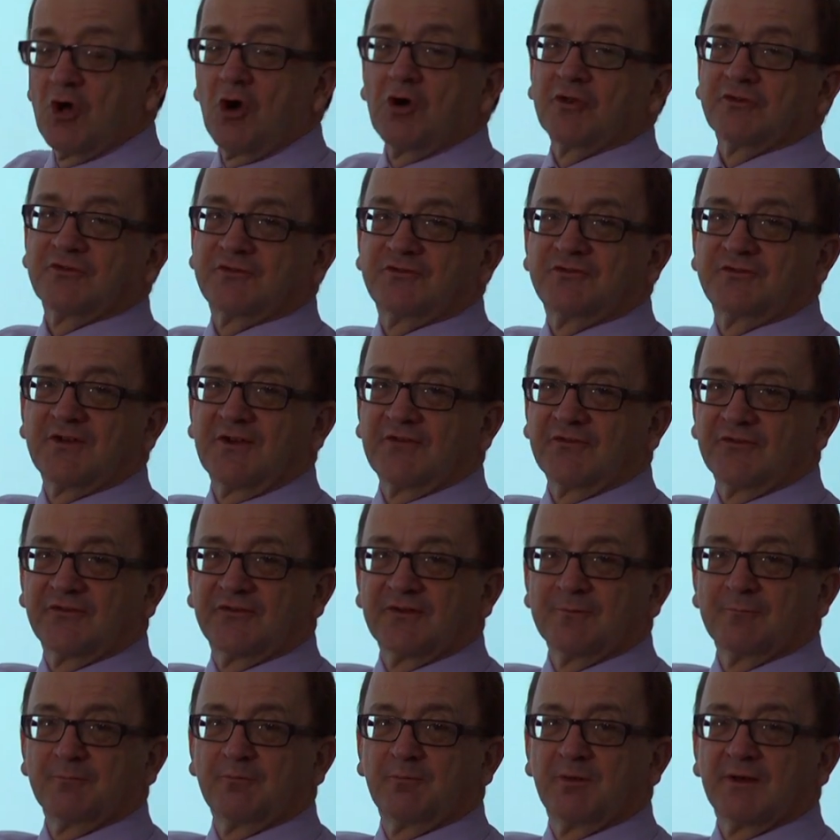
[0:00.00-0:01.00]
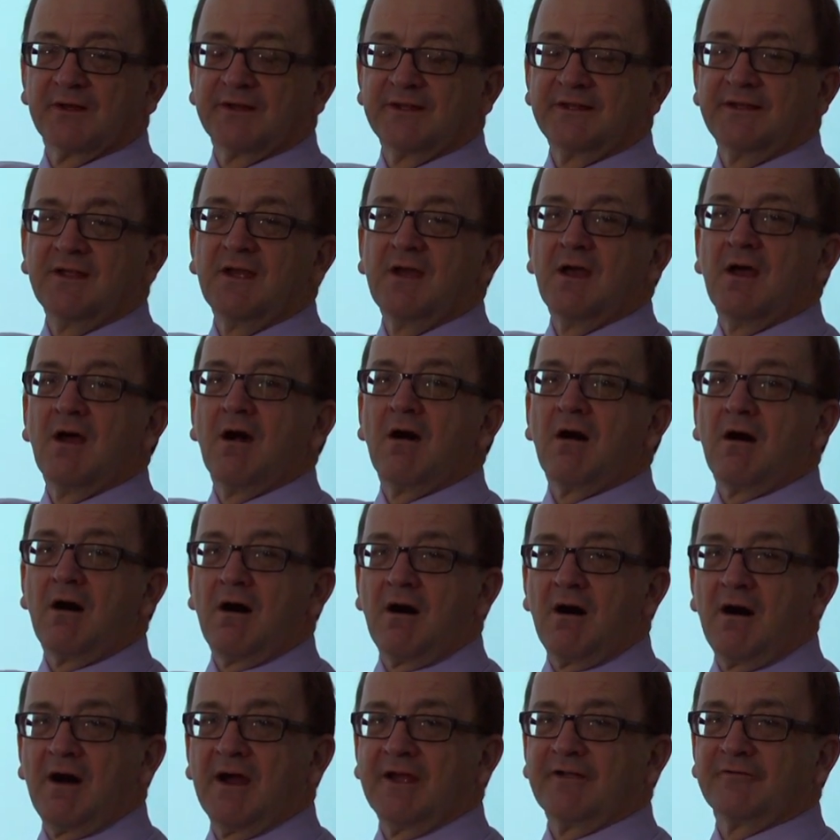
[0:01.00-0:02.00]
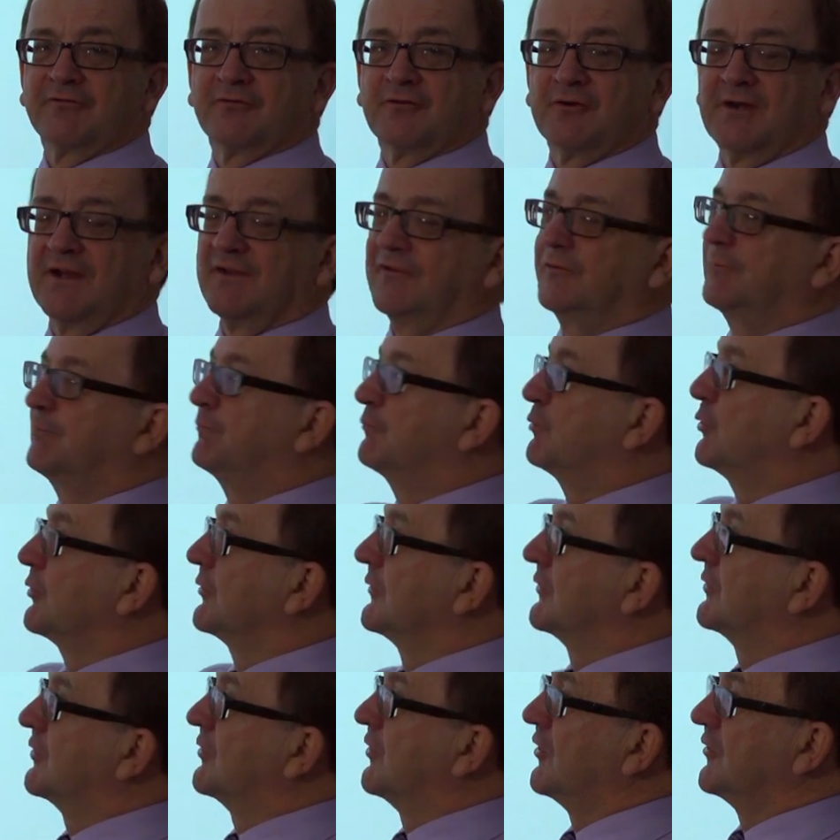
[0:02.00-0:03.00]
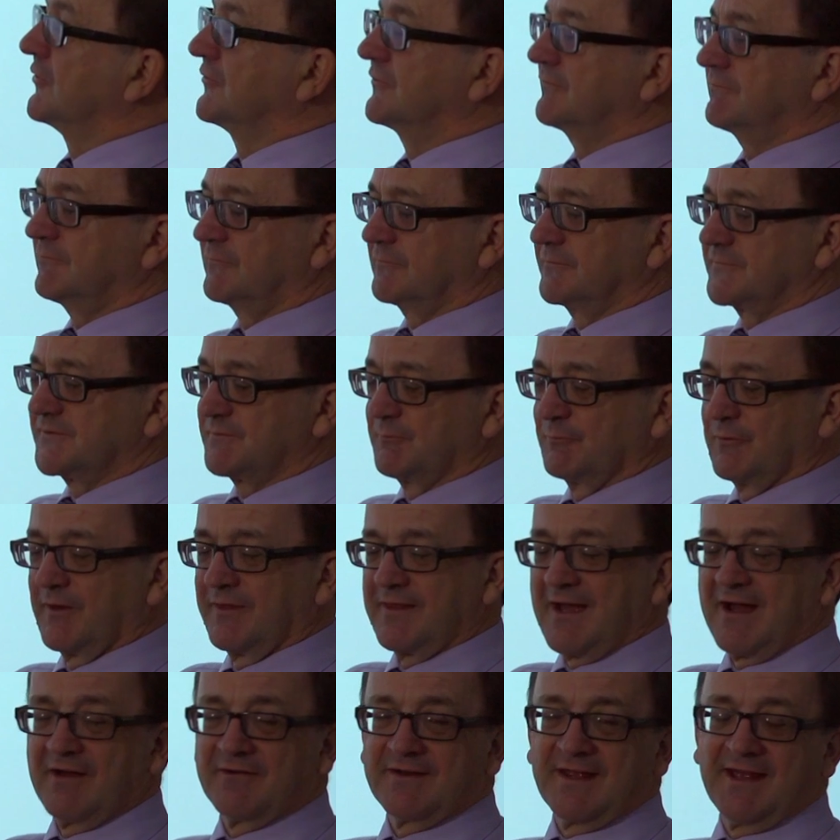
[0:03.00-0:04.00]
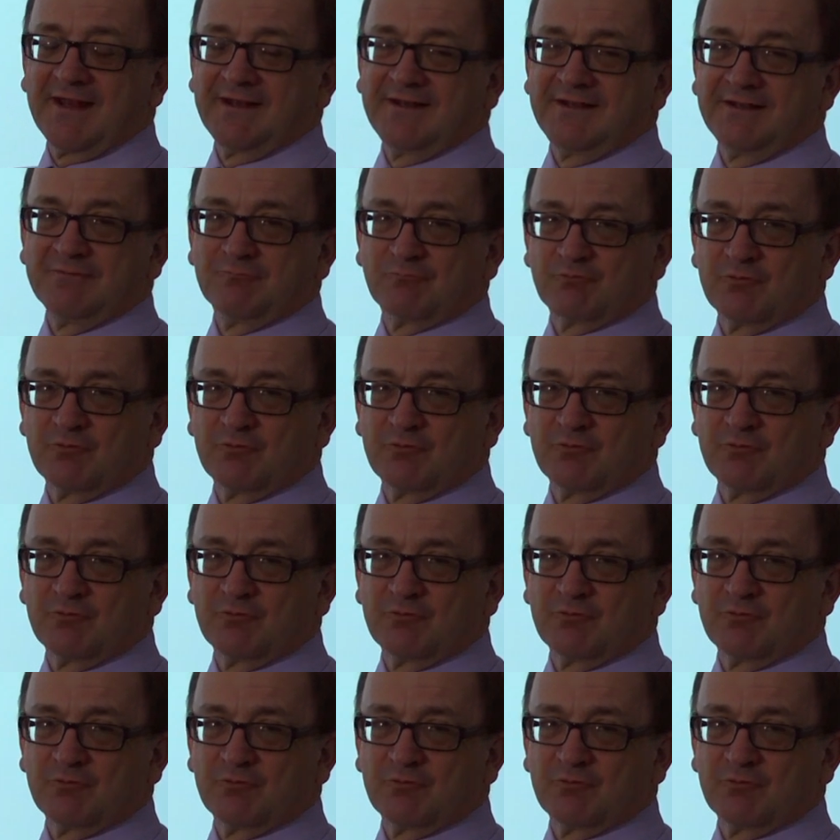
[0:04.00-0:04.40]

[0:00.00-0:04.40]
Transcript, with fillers: not just simply I F R S border cost without any